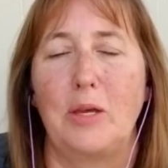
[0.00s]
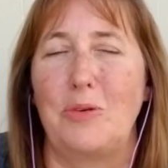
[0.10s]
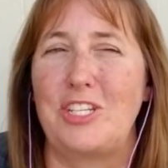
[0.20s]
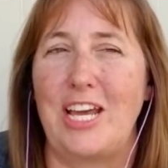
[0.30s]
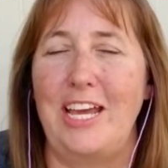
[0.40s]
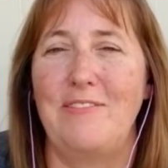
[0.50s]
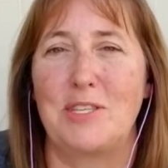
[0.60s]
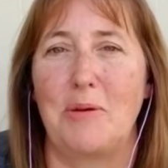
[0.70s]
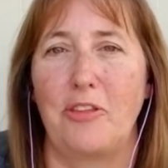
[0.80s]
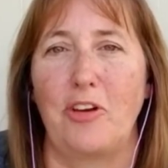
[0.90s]
which I have
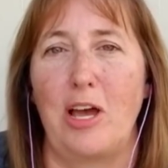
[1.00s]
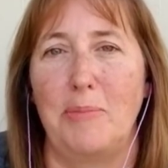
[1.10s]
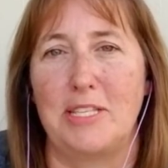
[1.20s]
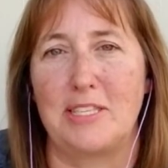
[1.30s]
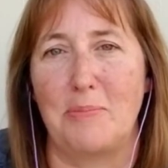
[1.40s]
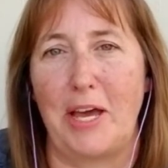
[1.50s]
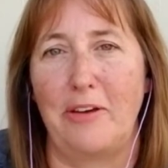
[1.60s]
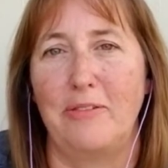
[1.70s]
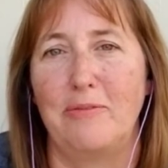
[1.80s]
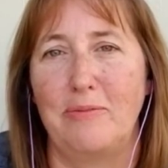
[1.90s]
some other comments
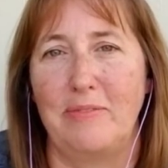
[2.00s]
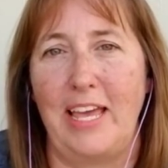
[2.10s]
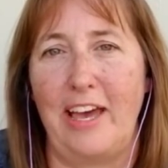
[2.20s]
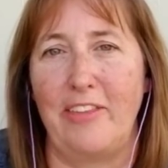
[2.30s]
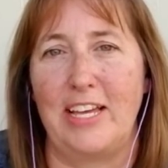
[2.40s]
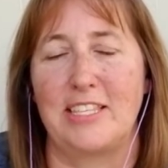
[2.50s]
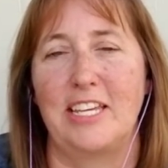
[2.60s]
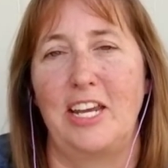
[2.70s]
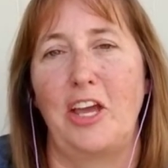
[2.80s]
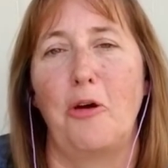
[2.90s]
about how that's
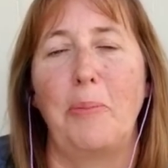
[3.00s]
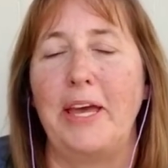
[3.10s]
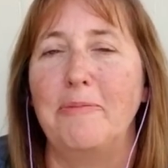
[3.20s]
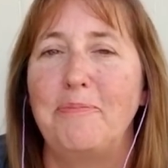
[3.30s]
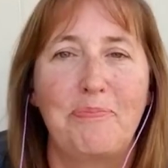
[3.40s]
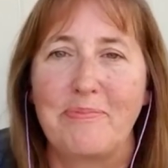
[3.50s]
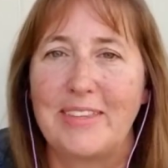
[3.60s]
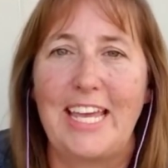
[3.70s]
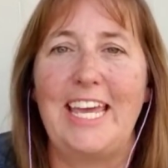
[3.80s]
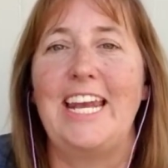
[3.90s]
going to go. But
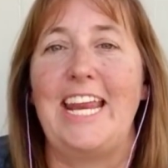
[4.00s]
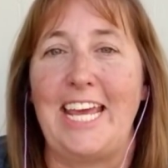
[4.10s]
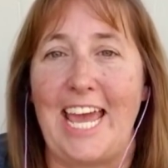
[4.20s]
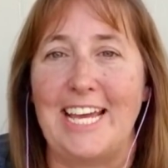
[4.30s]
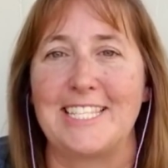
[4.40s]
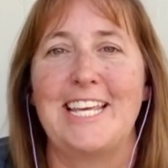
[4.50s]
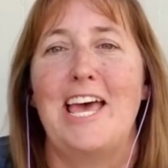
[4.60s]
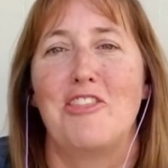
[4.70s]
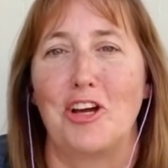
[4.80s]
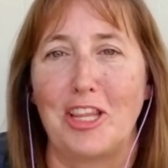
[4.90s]
in any case,
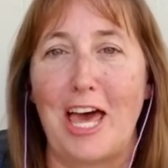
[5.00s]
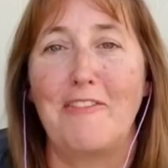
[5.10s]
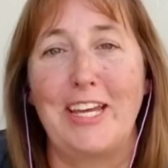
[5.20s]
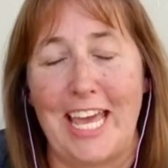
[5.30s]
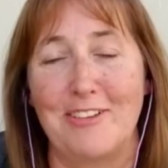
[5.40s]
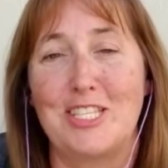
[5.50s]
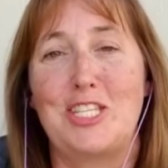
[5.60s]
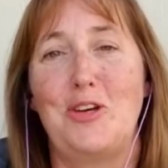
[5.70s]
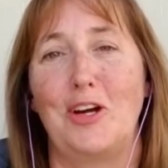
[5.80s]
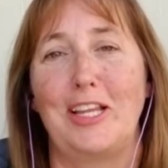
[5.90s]
there are a lot of
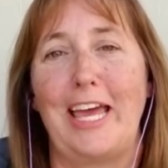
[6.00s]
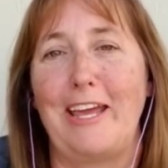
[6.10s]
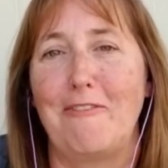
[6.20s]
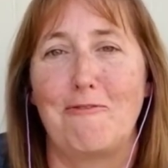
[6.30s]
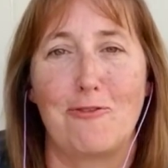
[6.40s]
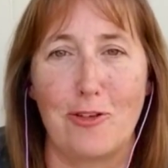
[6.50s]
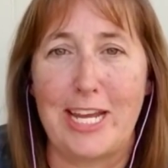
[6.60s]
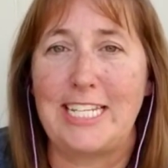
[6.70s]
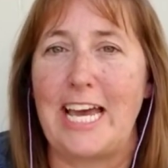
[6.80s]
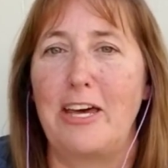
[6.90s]
accountants who are like
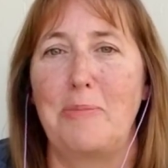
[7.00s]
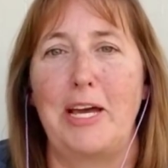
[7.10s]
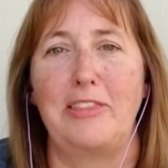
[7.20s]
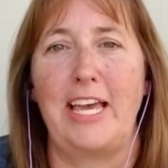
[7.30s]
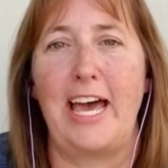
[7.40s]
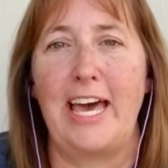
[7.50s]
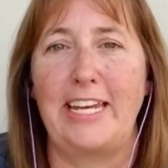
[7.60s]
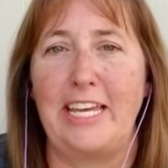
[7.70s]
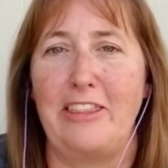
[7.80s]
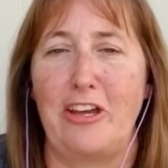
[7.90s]
freaked out about
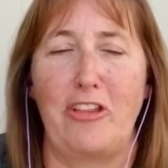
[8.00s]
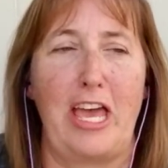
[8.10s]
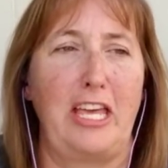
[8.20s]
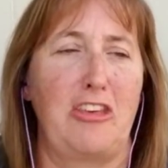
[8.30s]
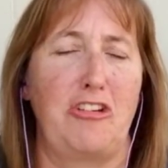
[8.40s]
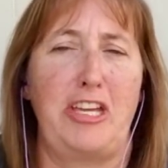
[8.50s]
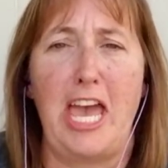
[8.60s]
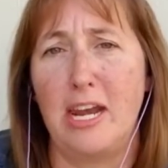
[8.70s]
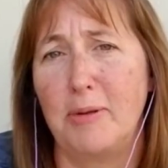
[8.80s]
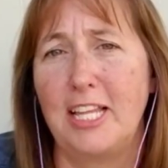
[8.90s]
that, and they're like, they're
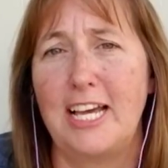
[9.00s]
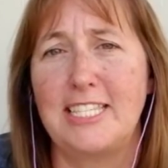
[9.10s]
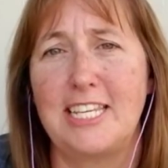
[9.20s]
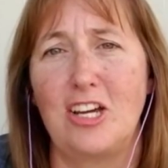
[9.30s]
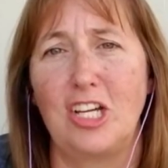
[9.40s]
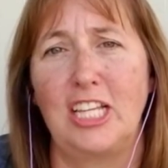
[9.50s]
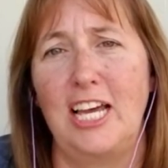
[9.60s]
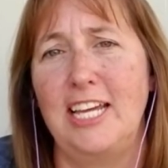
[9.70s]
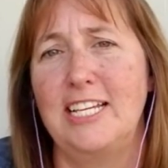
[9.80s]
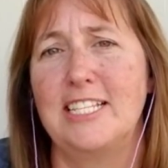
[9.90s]
cannibalizing our
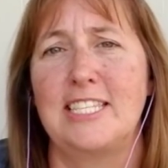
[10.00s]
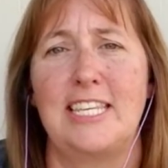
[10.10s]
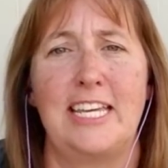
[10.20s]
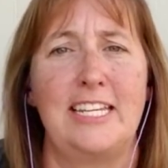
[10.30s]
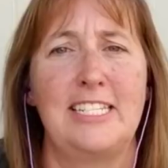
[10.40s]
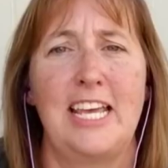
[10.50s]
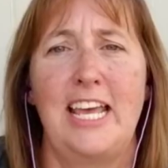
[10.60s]
clients, and